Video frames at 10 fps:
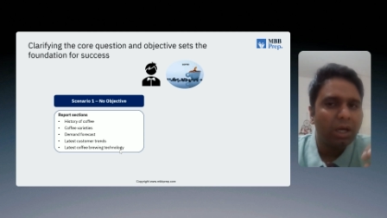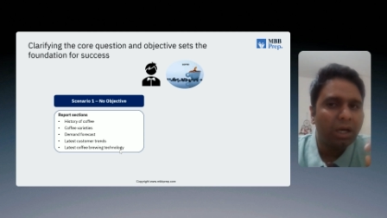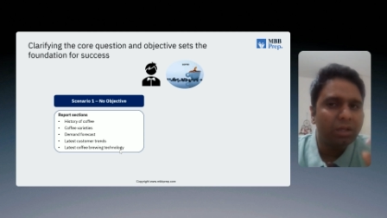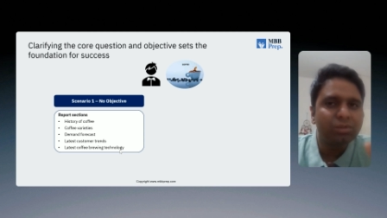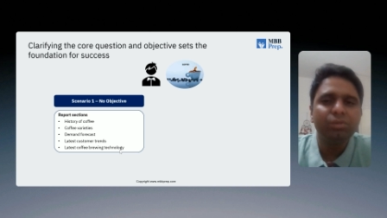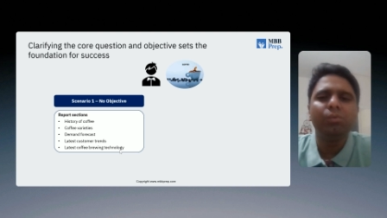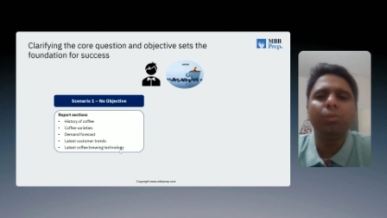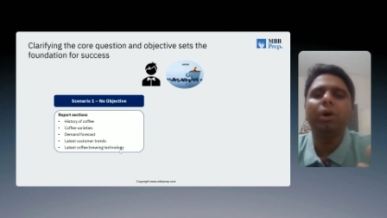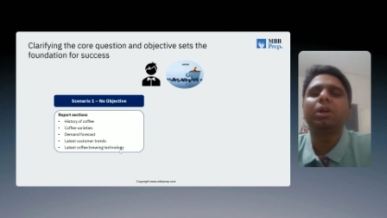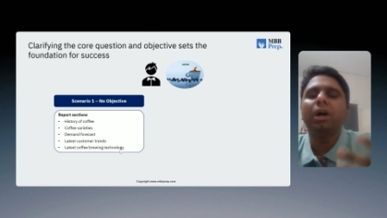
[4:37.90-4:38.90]
to know
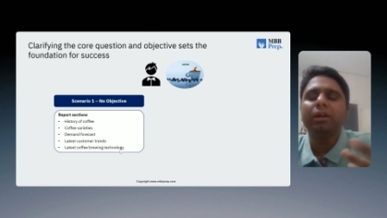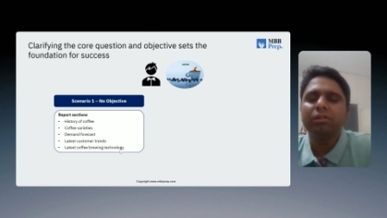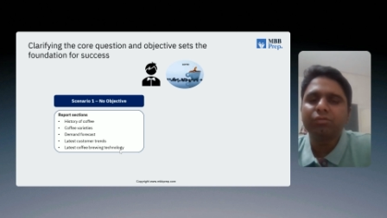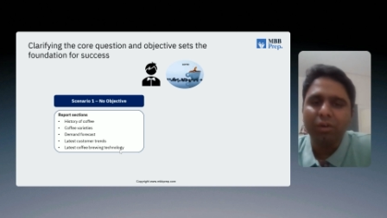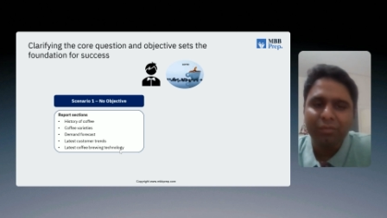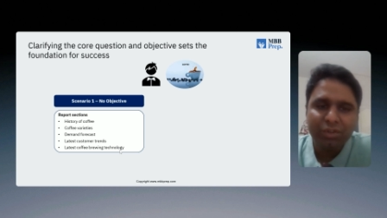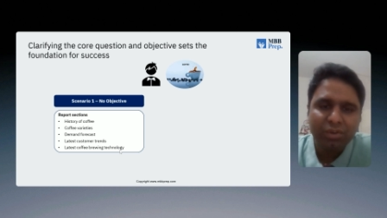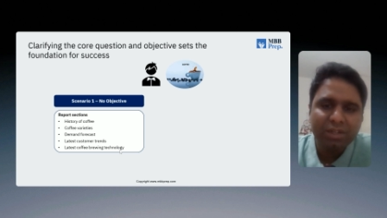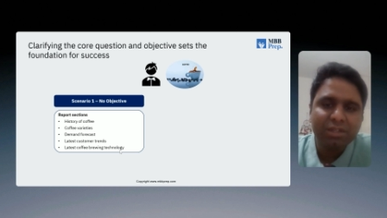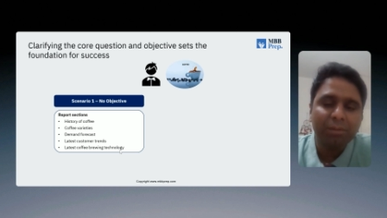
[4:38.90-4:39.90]
what kind of coffee
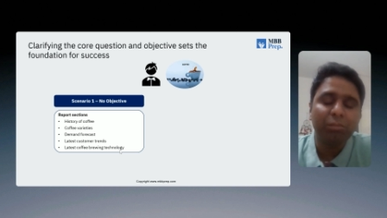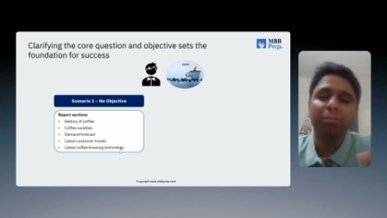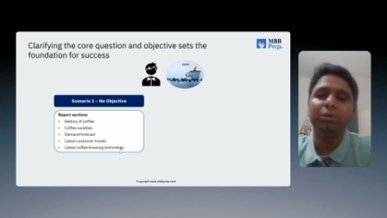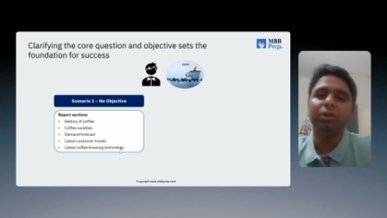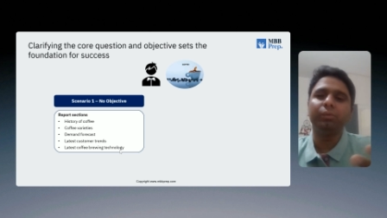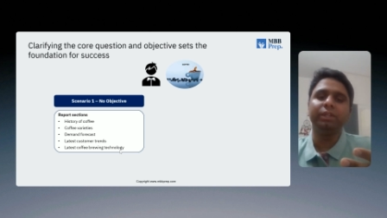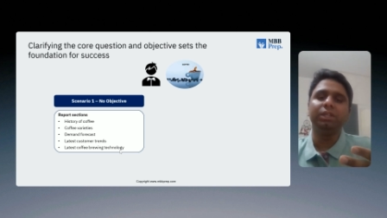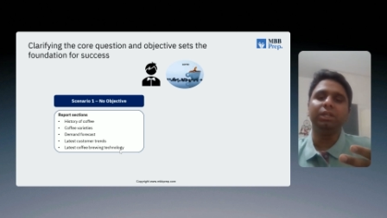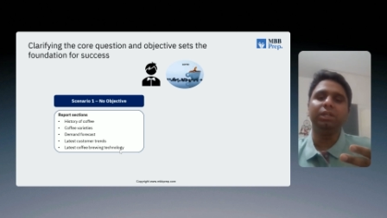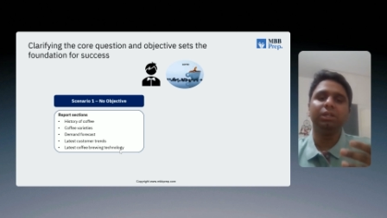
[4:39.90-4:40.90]
drinks are popular with
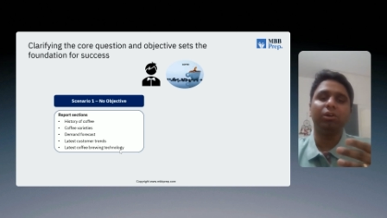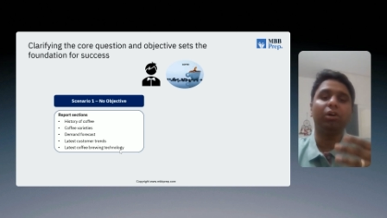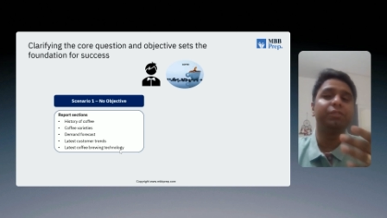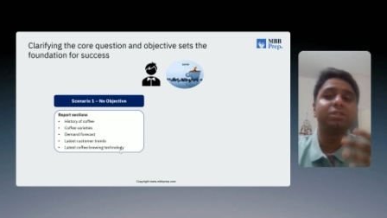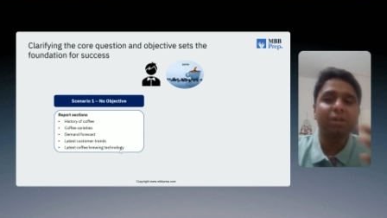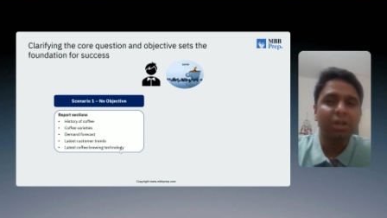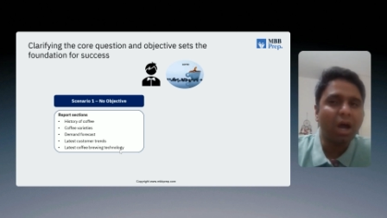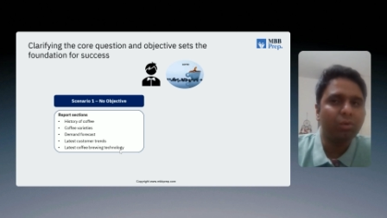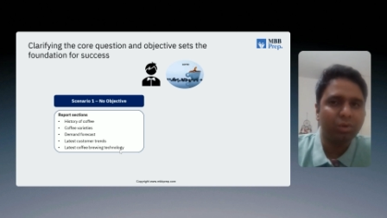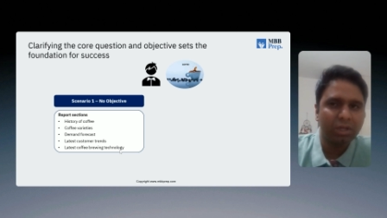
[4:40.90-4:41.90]
the office
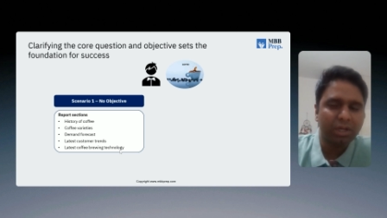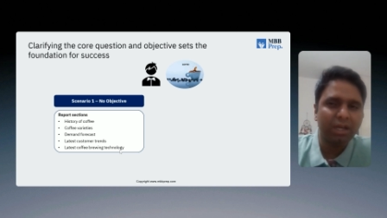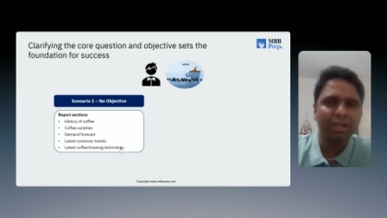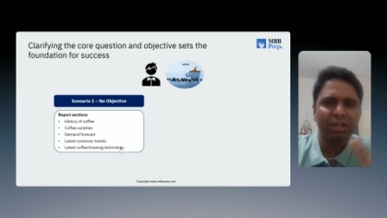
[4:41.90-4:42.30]
crowd, right?